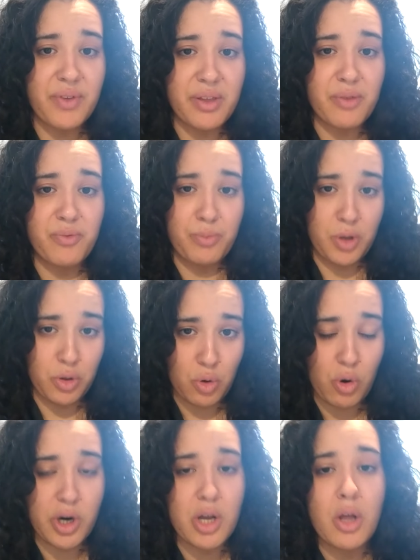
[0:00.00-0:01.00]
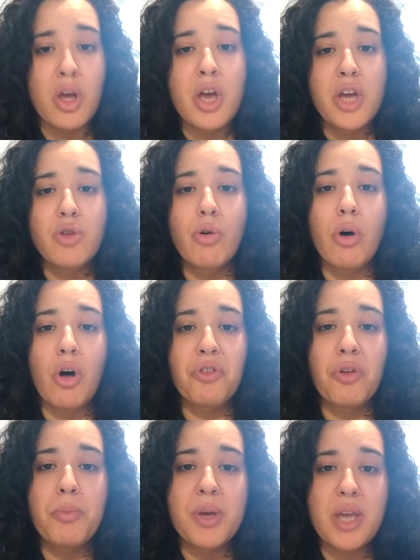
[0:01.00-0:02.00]
of this tutorial, you'll
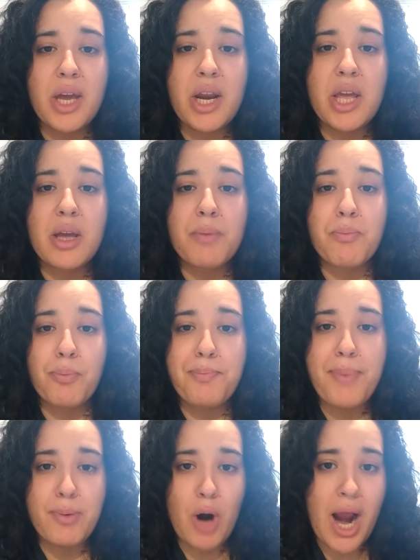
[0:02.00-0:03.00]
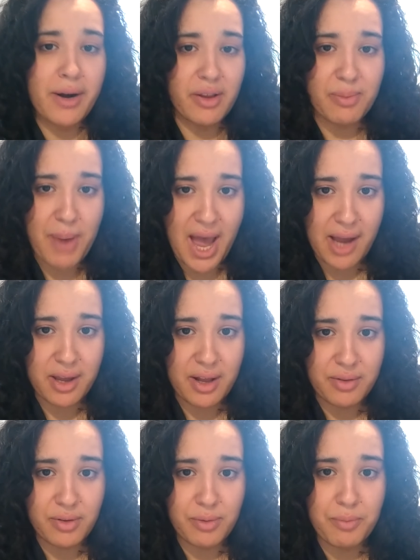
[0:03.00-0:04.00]
also be getting practice
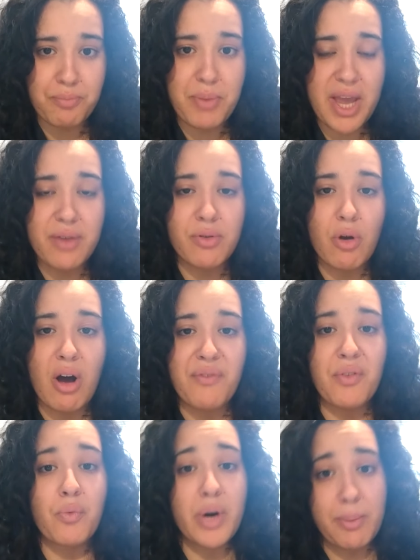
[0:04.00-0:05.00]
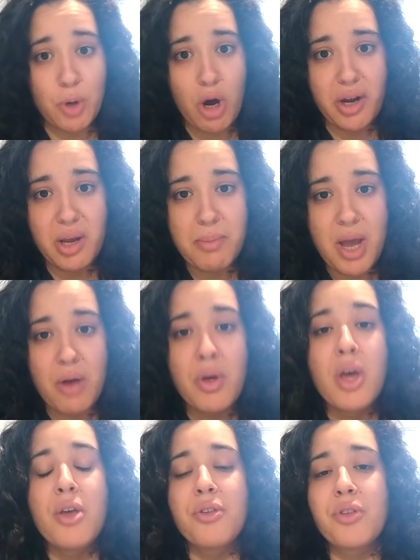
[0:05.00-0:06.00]
packets based off of what I'm talking about.
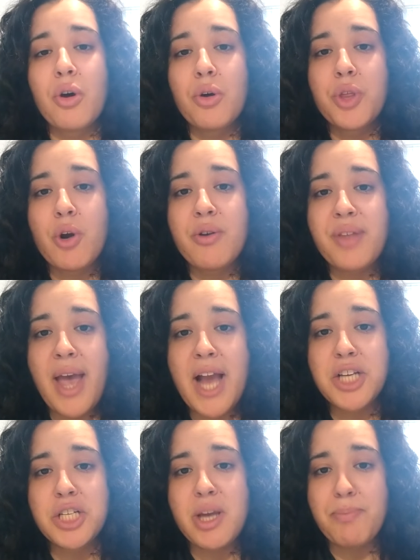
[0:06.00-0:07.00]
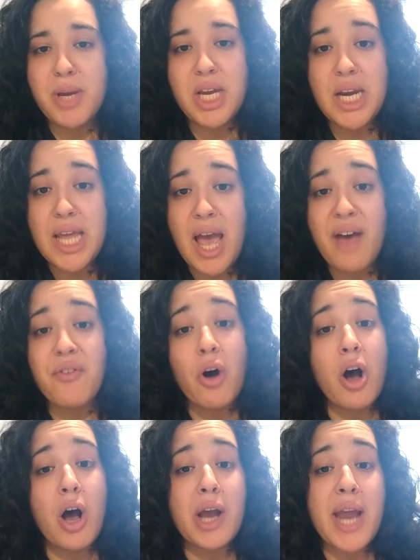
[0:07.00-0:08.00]
So there's actually a PDF
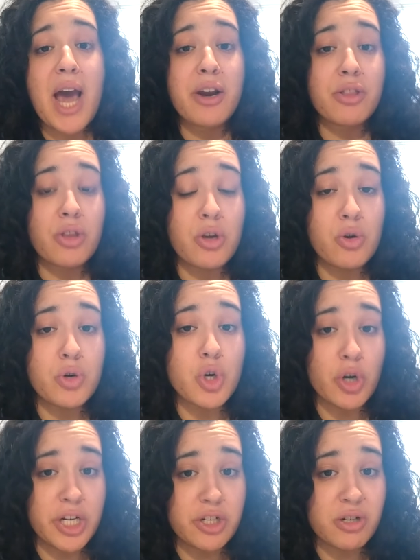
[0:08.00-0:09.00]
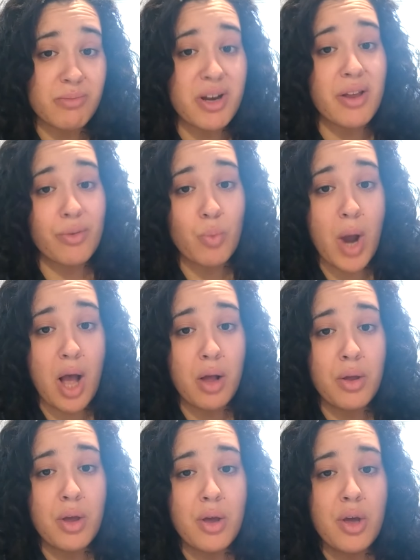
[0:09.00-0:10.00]
on how to tune your instrument as
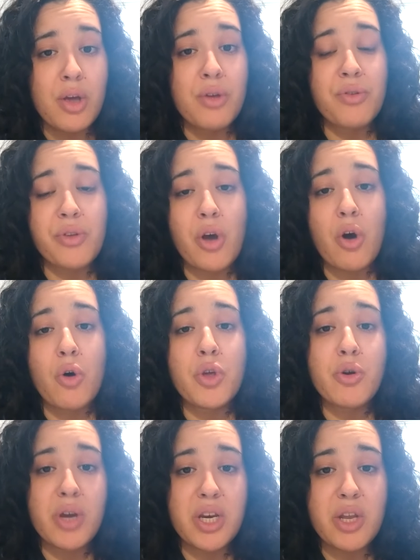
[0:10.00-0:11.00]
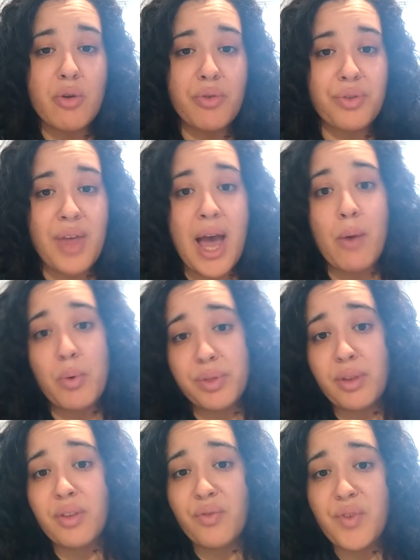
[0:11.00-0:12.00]
well. So you can use that with
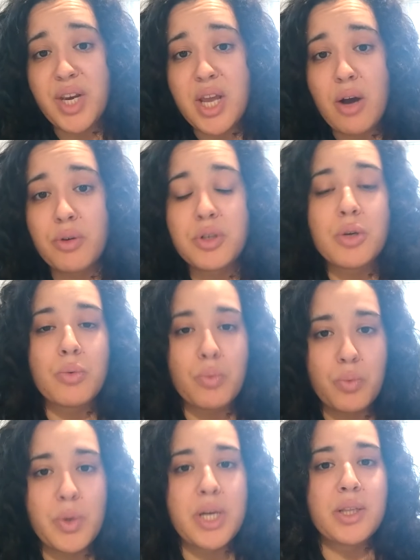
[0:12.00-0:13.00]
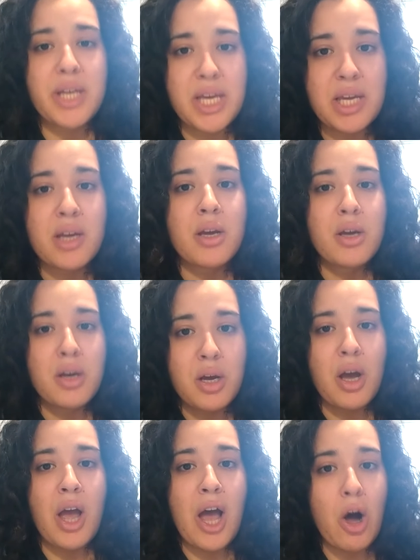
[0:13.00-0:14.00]
this video to really
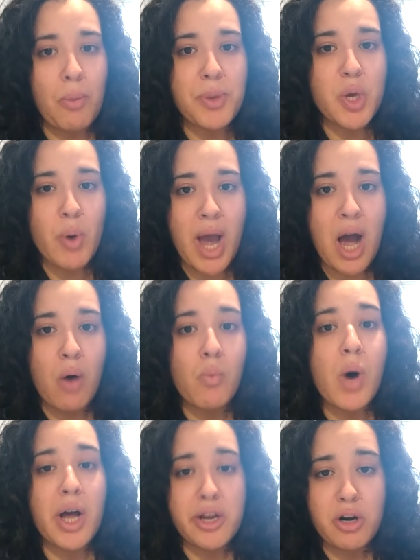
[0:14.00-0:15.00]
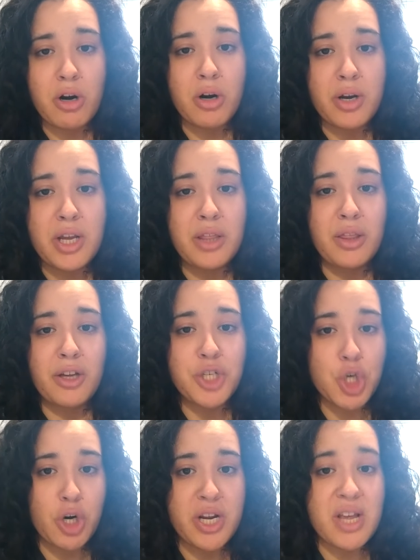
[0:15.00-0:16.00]
help you out while you're in the
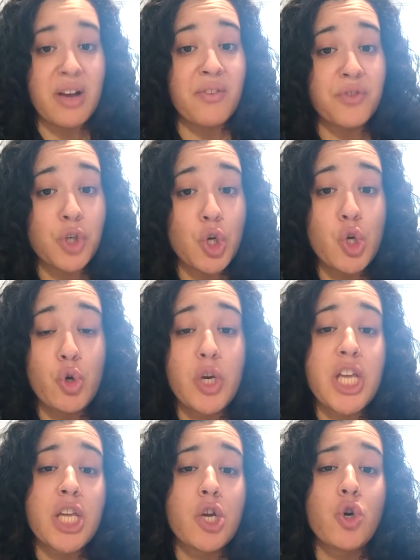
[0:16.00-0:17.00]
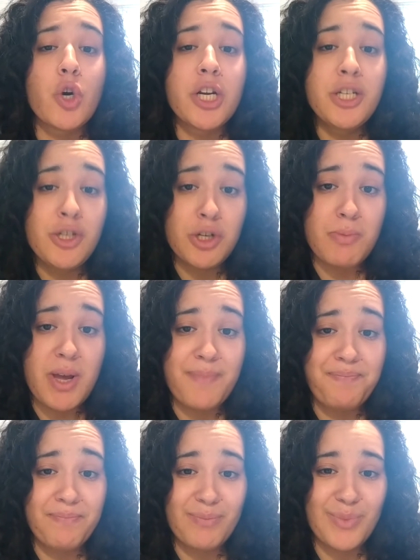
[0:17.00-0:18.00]
journey of tuning your instrument.
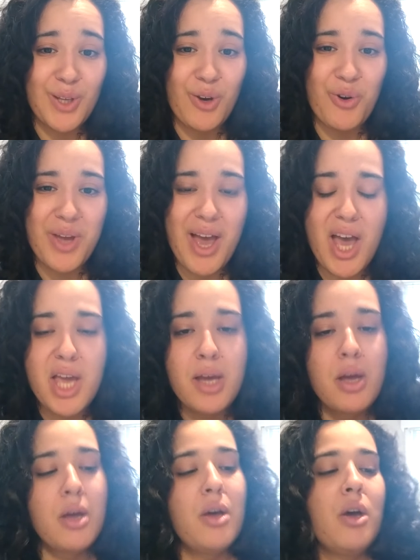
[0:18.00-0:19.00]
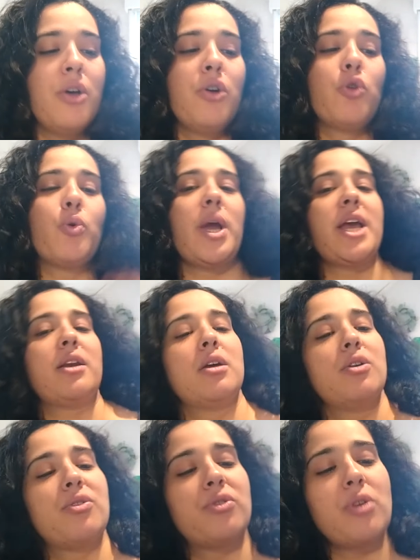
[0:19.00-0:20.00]
Okay? Great.
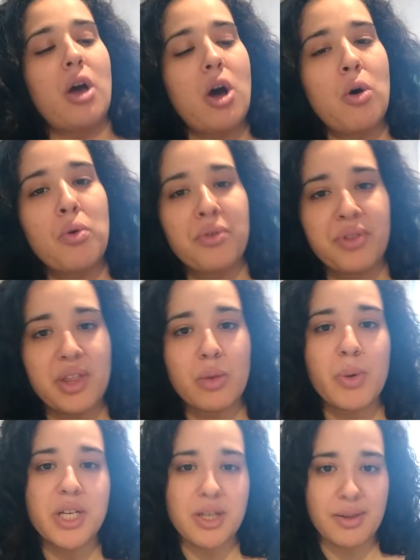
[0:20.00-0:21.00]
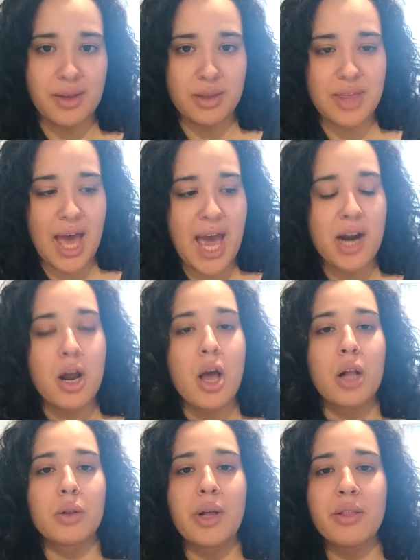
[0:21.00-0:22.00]
So since we just did that,
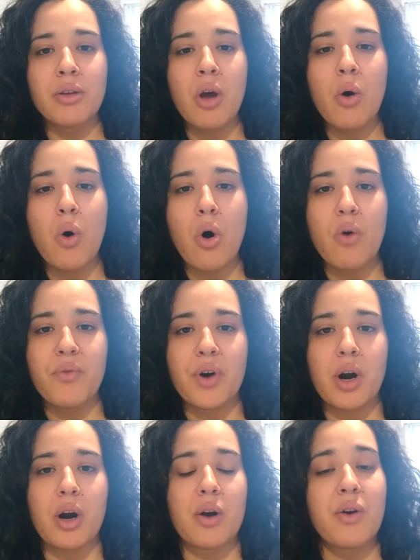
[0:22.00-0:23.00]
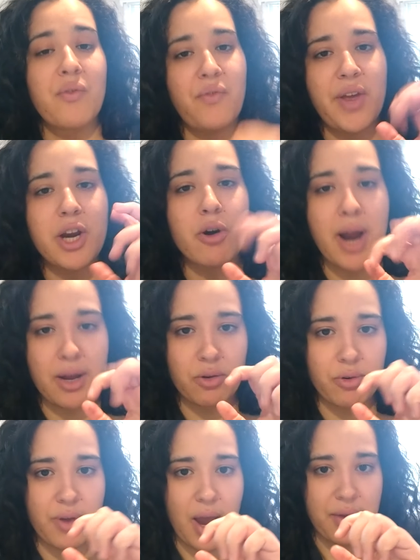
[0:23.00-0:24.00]
let's go over finger
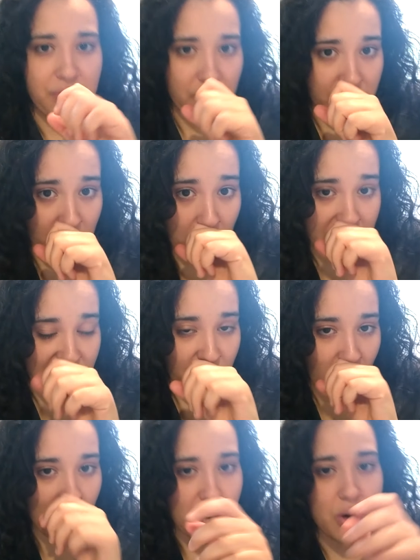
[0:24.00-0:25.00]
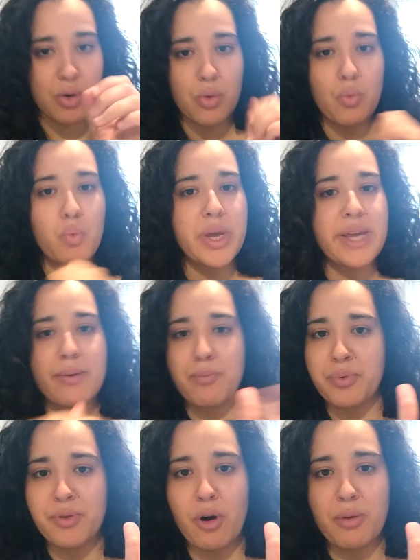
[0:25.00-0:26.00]
exercises. So before we
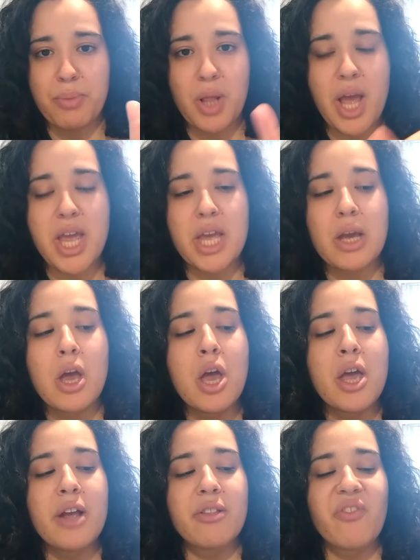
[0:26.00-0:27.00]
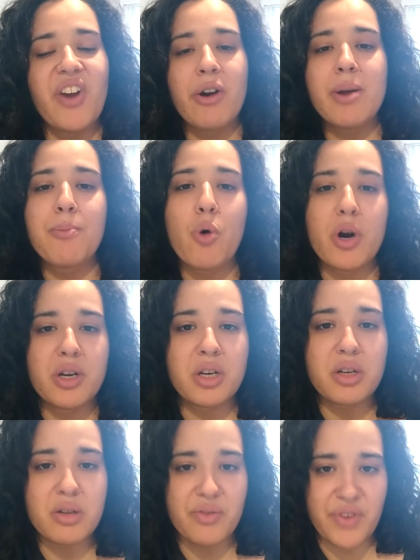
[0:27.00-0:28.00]
start playing, it's very important
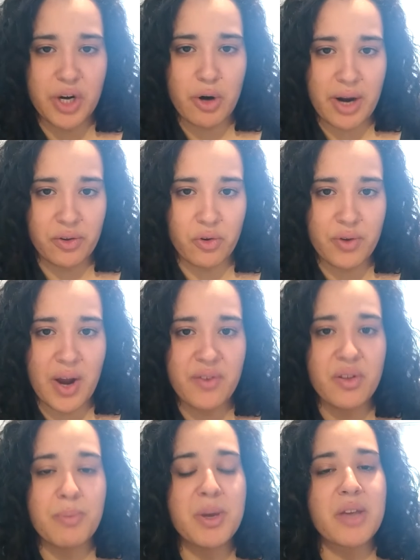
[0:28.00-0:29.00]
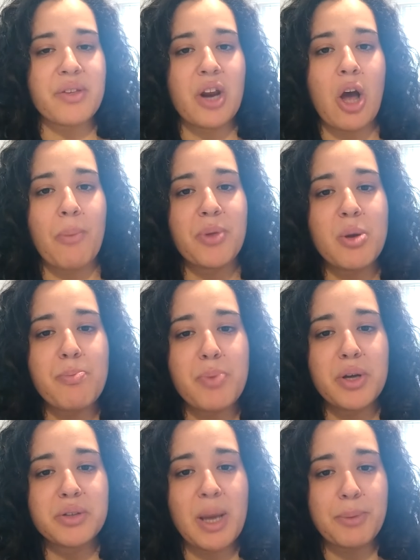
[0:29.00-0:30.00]
to do the finger exercises because it helps you
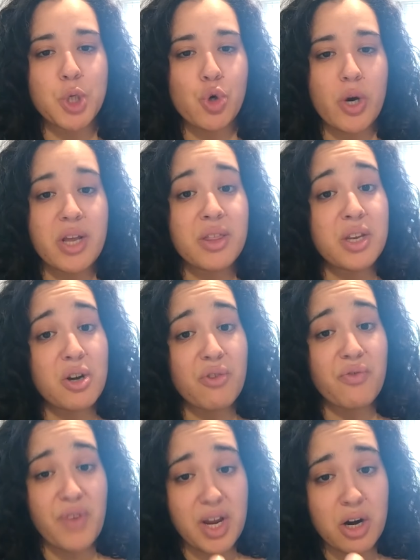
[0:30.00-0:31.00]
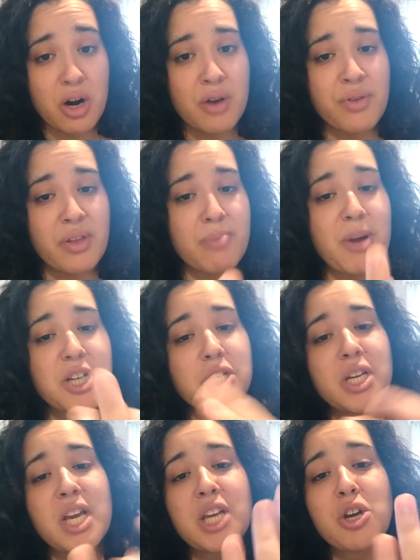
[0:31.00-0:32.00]
build up strength in your fingers,
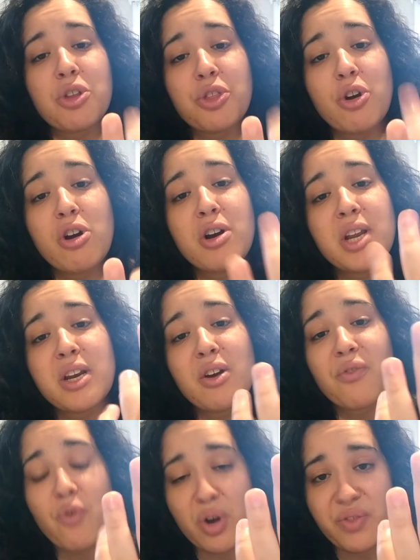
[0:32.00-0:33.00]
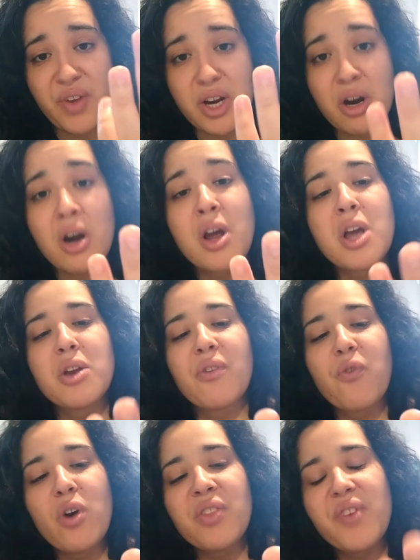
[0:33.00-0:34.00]
especially in your third and your fourth finger. Your
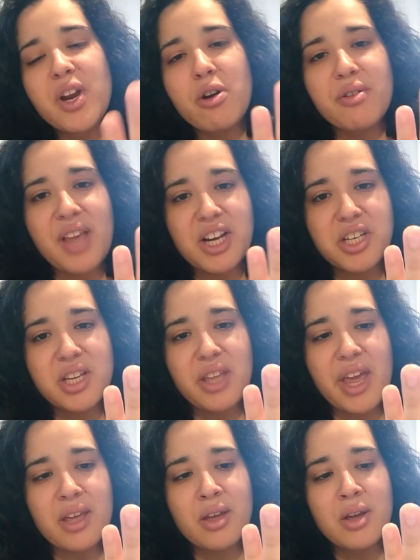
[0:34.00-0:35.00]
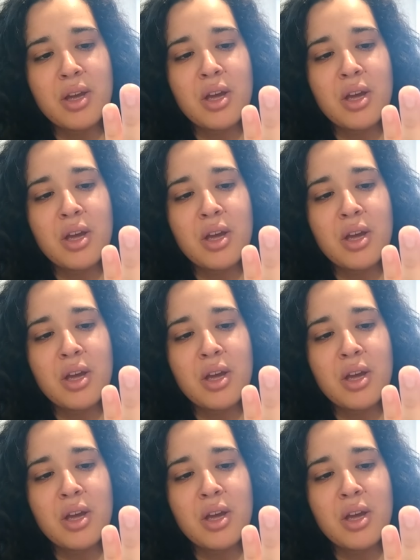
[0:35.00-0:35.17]
fourth finger is actually like